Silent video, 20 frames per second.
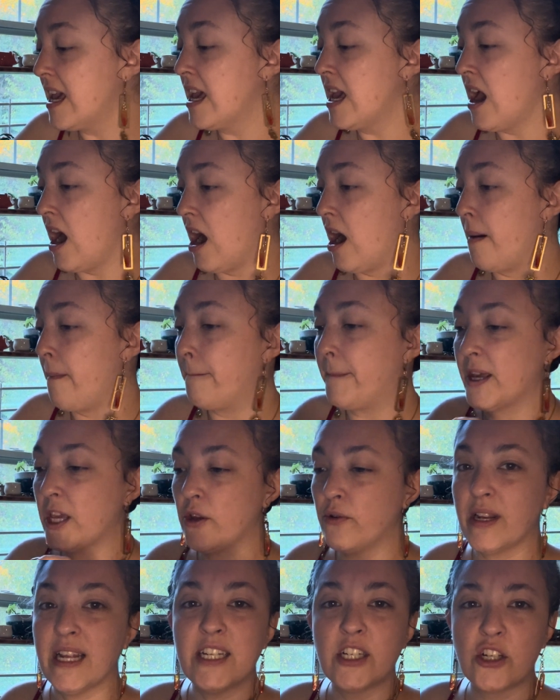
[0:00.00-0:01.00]
But you
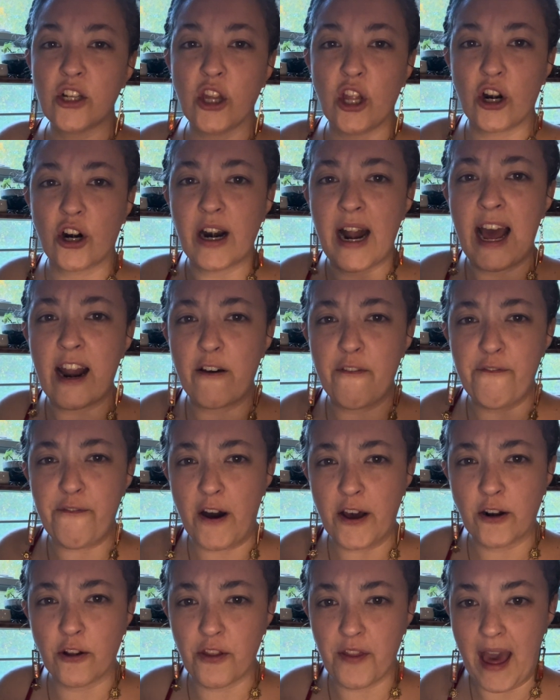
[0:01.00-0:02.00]
need to learn how to
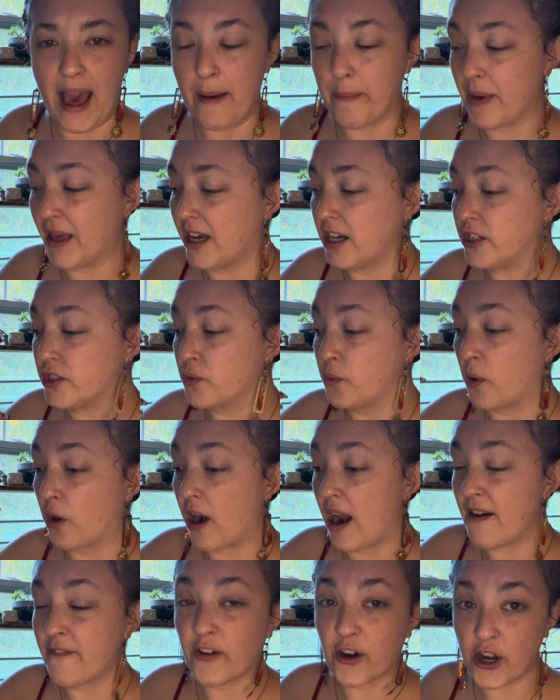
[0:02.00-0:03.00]
funnel that, because
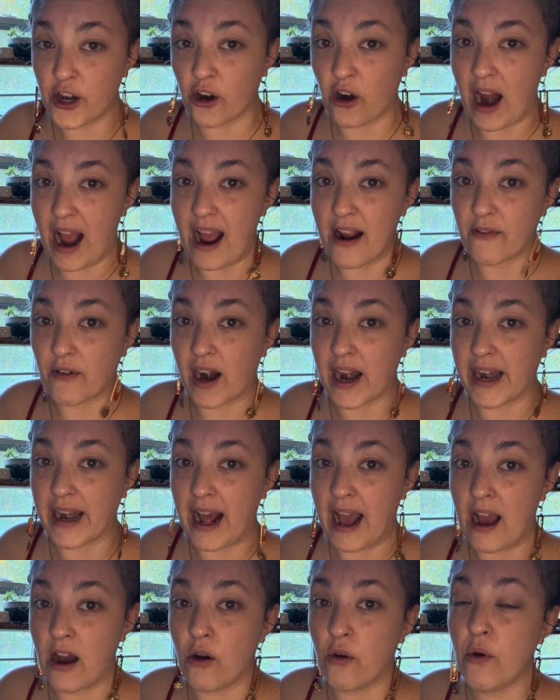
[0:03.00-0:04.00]
wherever you're at right
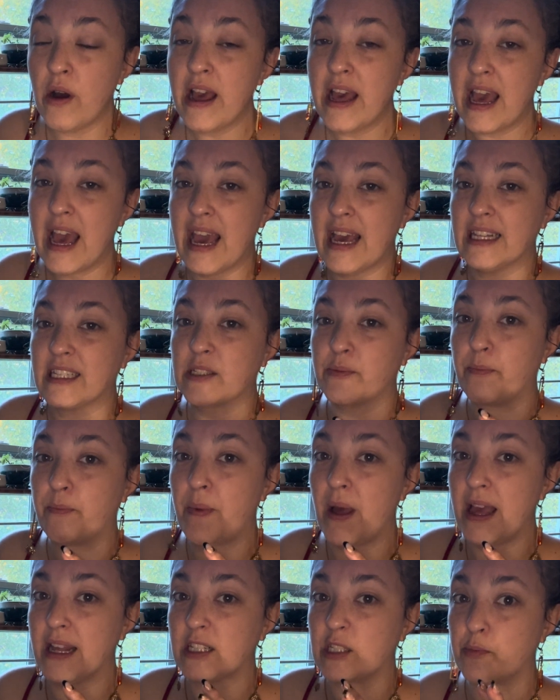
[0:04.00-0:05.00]
now,
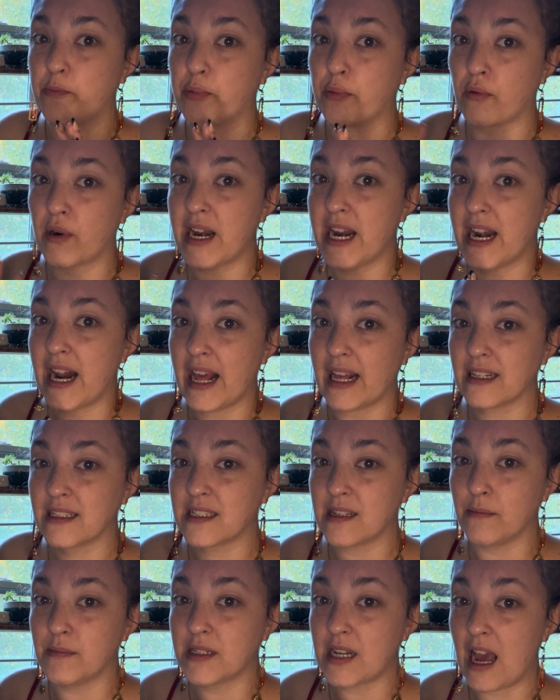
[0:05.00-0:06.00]
it's breeding
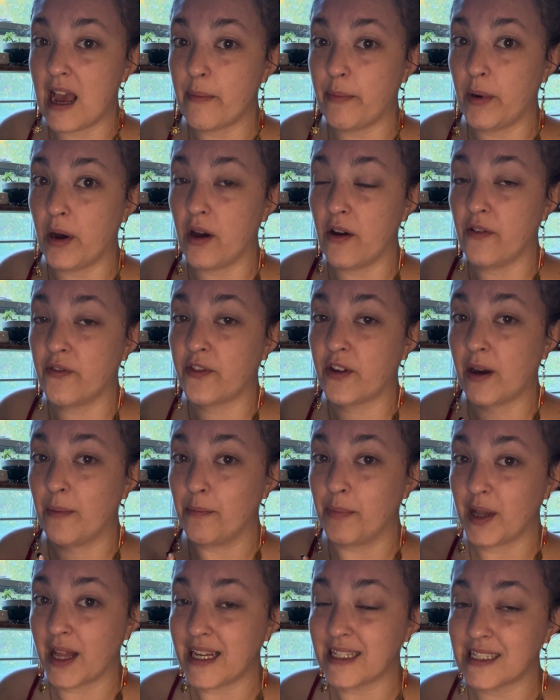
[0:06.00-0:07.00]
some type of
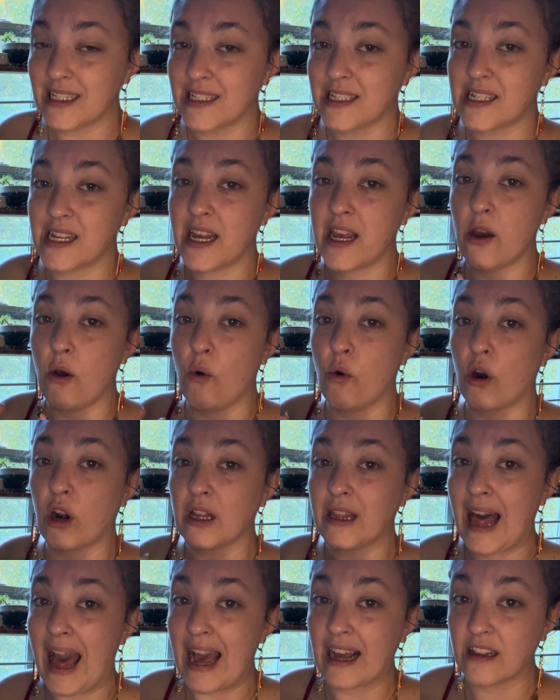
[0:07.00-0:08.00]
complacency or
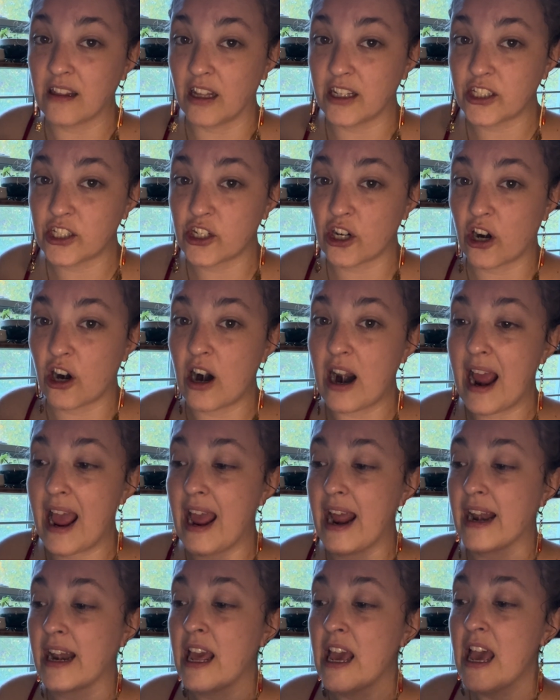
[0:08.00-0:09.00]
lackluster,
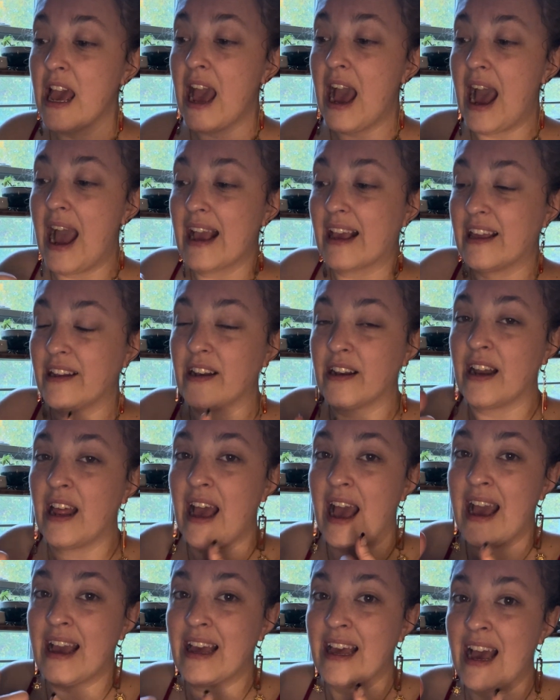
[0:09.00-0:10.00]
and I
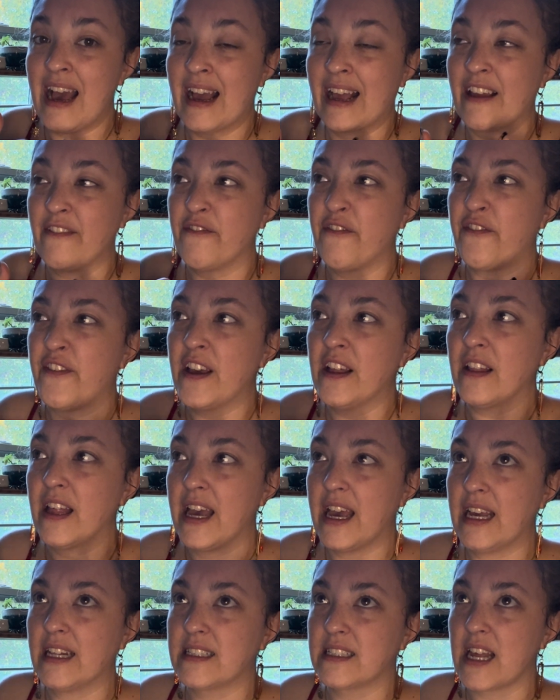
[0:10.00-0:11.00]
can feel
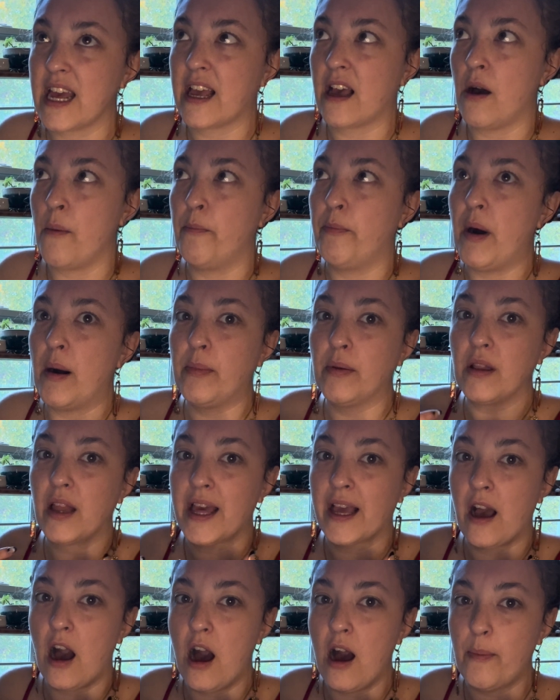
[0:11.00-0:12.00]
it. It's like a
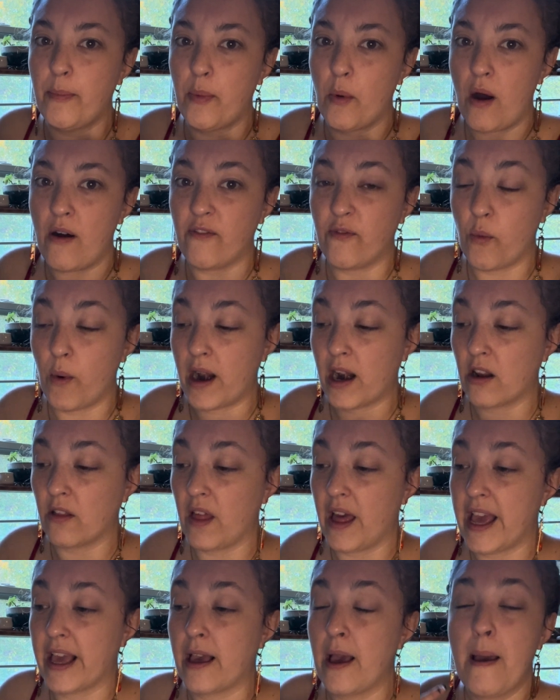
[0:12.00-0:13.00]
bubbling up of where
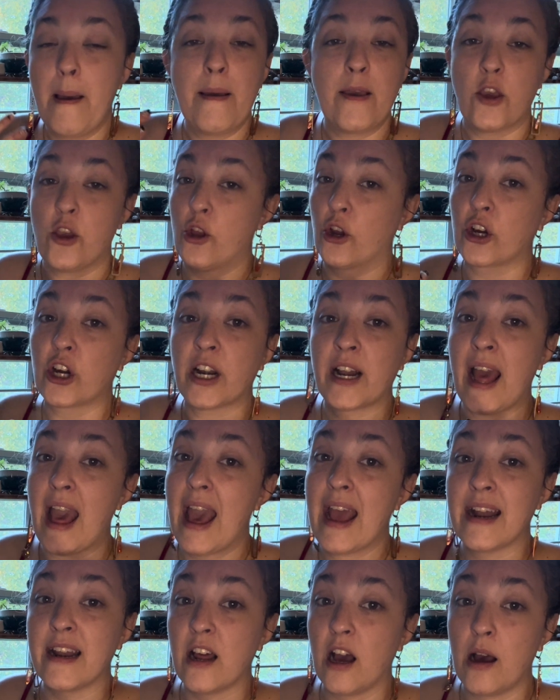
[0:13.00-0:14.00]
like you're gonna
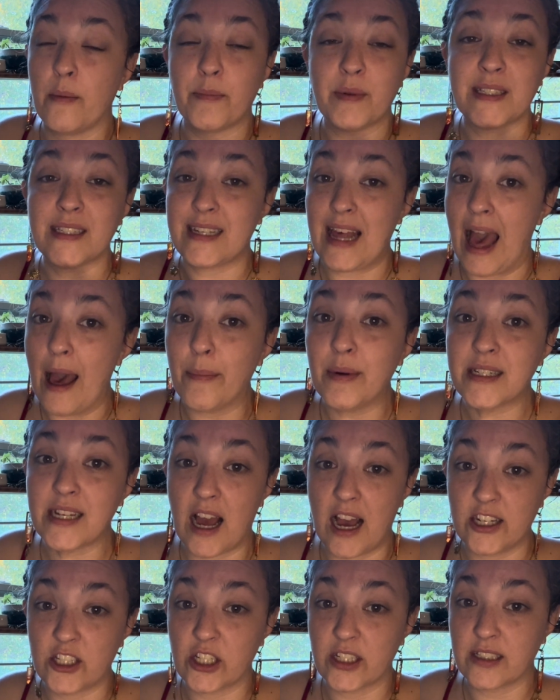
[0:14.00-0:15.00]
end up
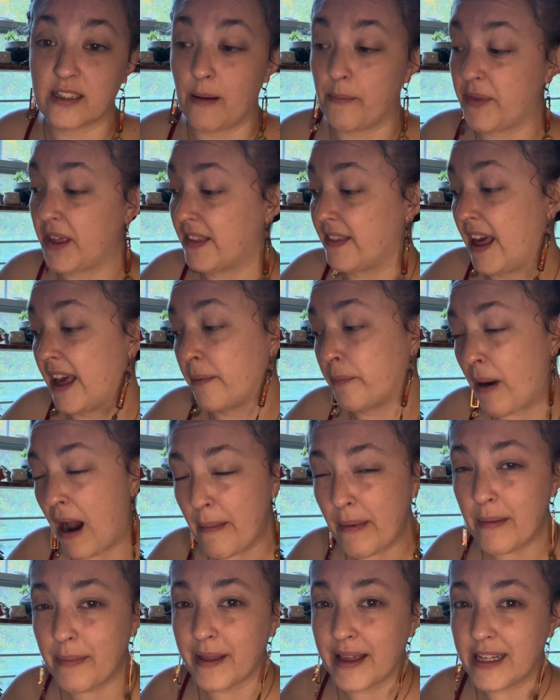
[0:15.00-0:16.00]
sabotaging something that
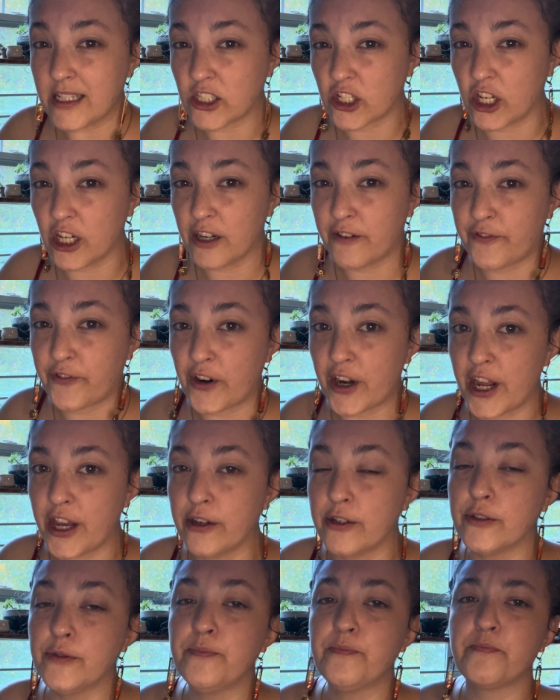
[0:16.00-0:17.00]
probably is good for
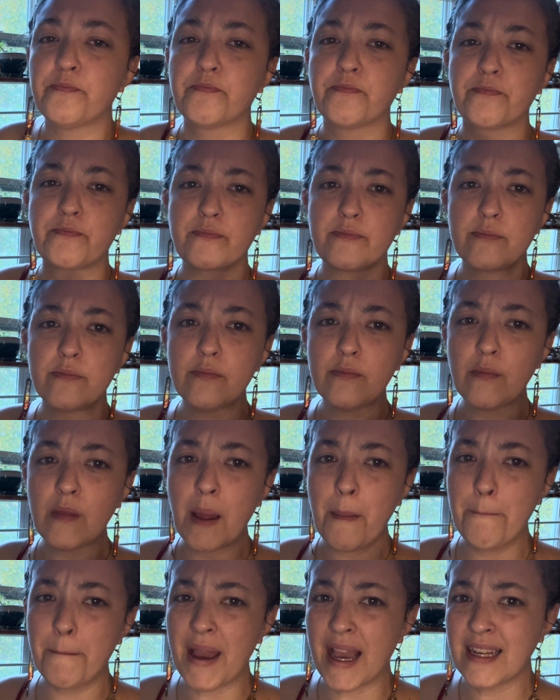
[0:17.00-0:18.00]
you,
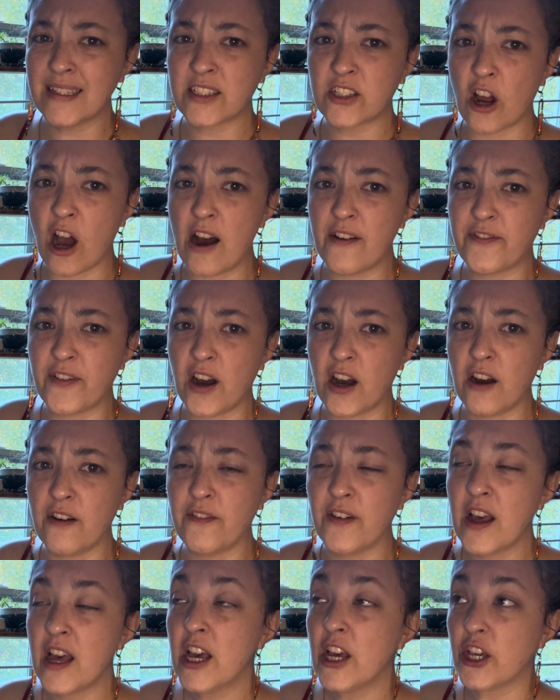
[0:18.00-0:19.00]
based off
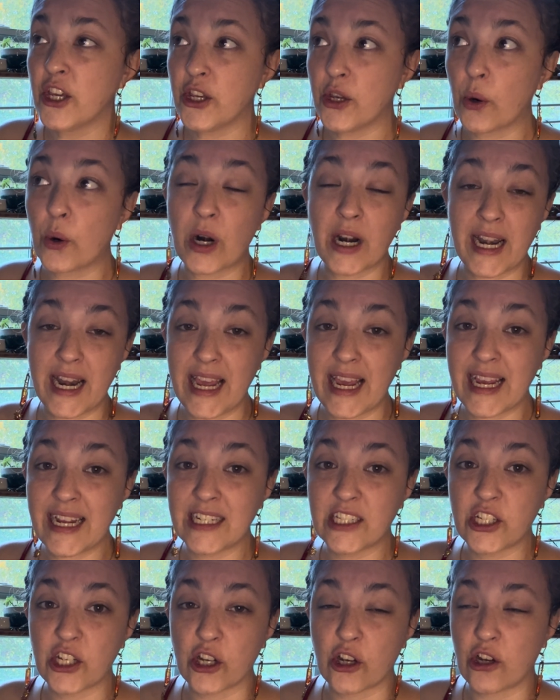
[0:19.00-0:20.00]
of your
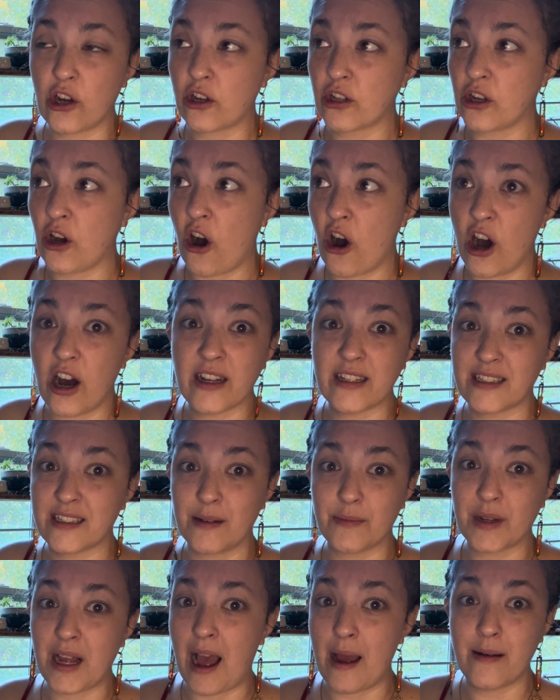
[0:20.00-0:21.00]
need to cause
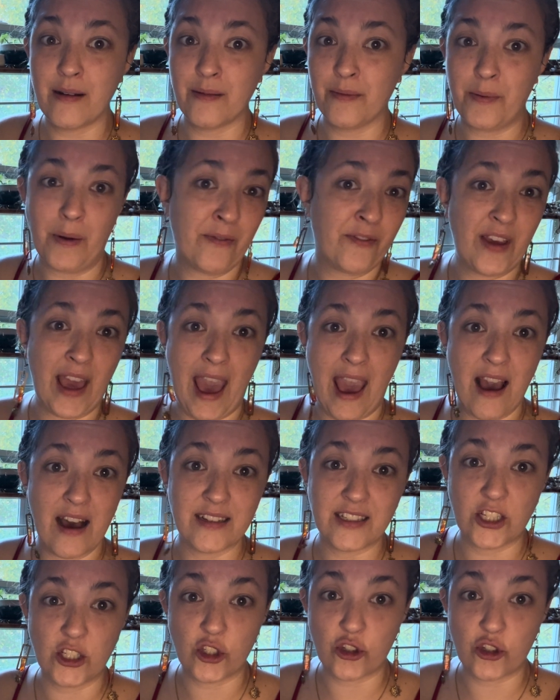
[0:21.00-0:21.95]
some kind of chaos and